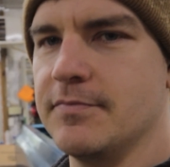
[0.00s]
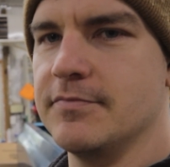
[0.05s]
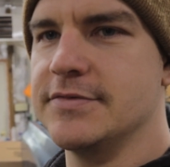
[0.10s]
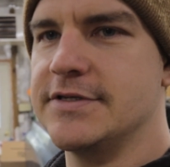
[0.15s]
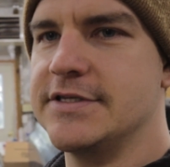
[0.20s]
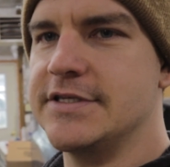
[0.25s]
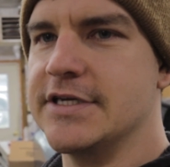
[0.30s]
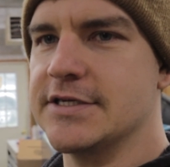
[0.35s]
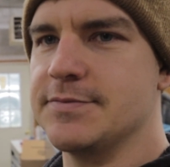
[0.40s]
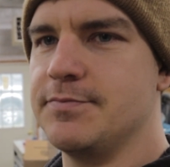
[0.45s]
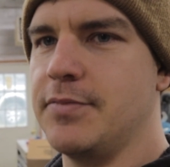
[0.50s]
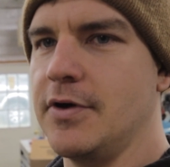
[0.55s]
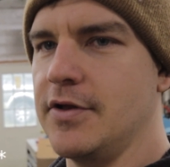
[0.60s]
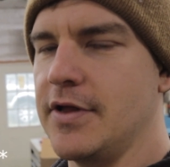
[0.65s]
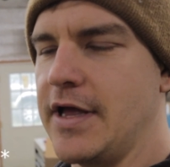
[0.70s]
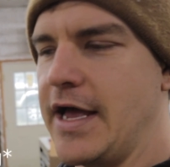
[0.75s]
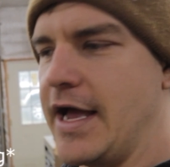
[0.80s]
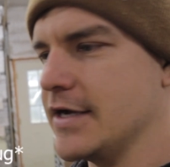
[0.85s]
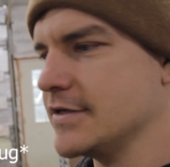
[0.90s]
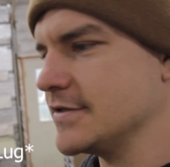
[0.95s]
six
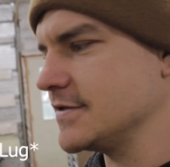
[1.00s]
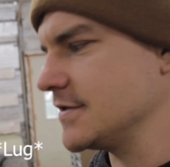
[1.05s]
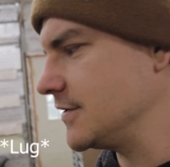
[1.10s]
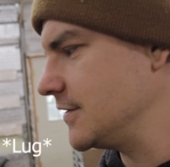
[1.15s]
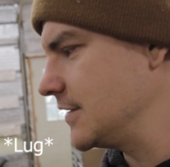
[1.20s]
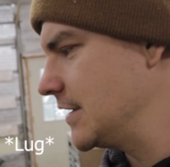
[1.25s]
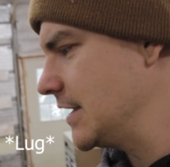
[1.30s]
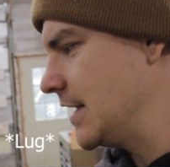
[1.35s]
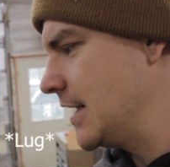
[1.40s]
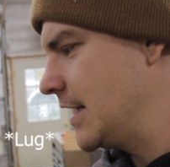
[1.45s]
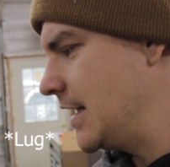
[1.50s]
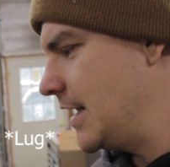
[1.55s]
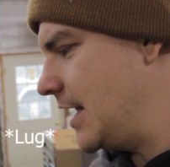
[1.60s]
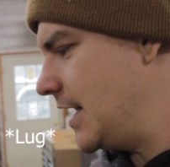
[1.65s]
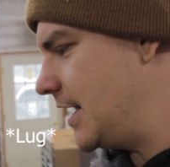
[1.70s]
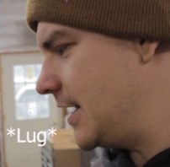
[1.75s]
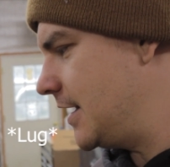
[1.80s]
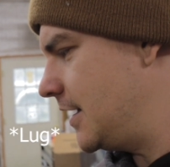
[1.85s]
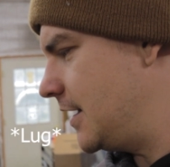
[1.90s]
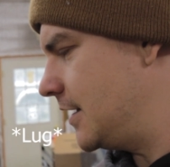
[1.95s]
bolt axle.
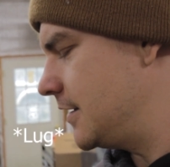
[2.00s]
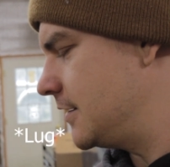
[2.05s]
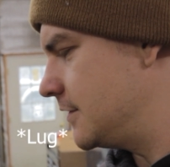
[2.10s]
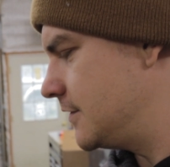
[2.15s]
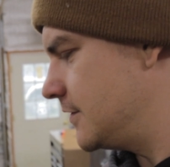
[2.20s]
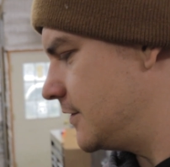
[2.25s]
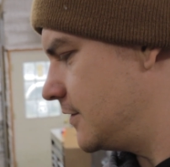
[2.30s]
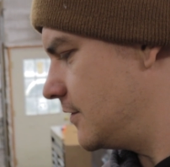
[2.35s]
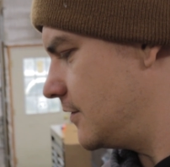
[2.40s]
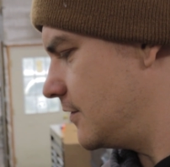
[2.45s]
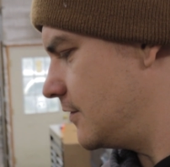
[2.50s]
And